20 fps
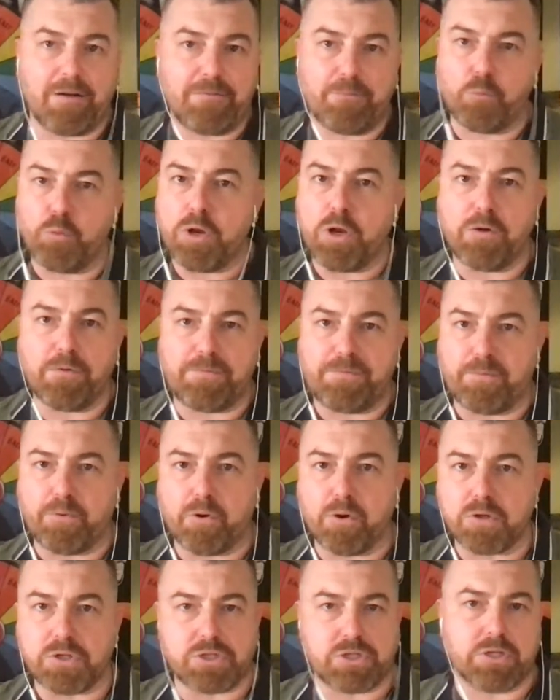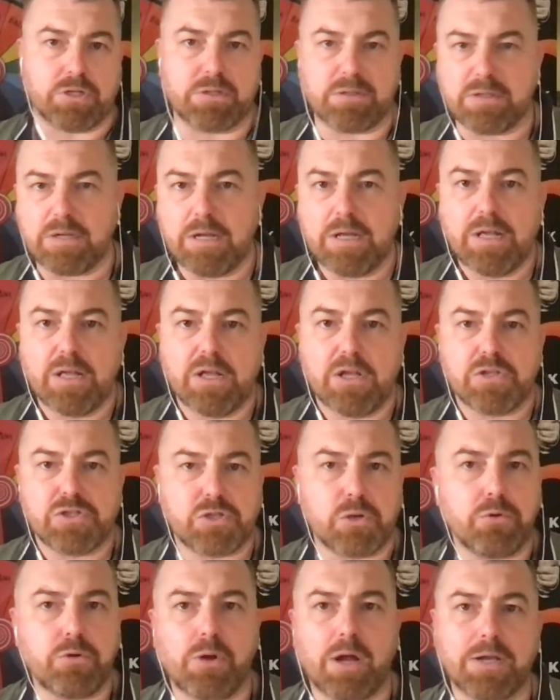Wheel of Fortune,
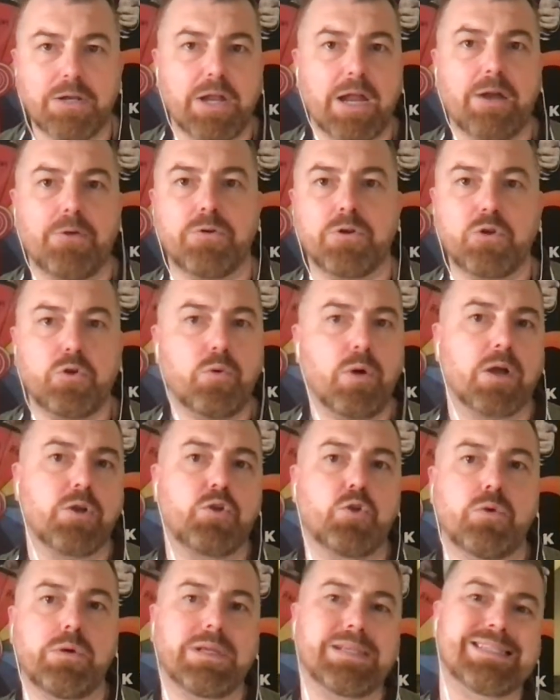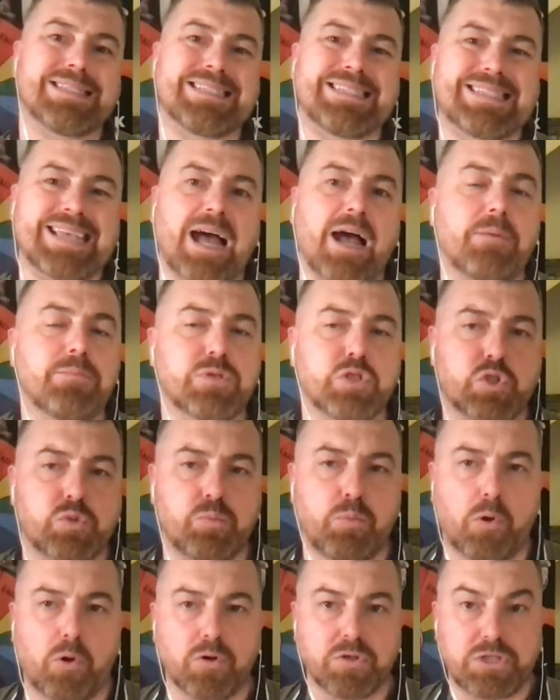So you are there, you are doing some
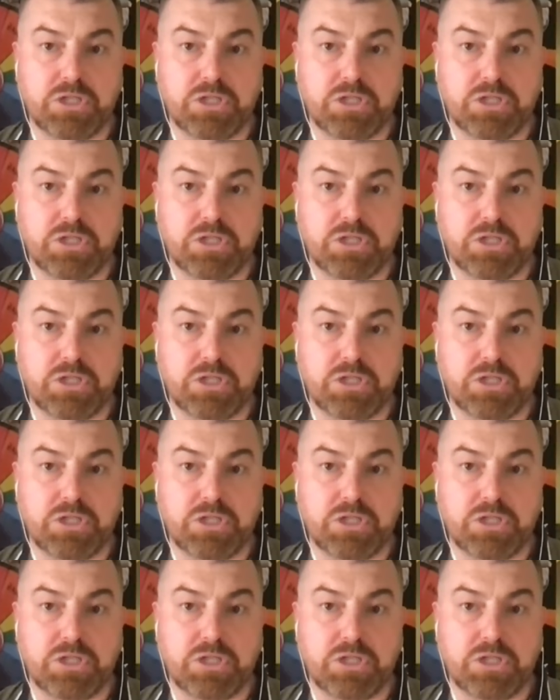small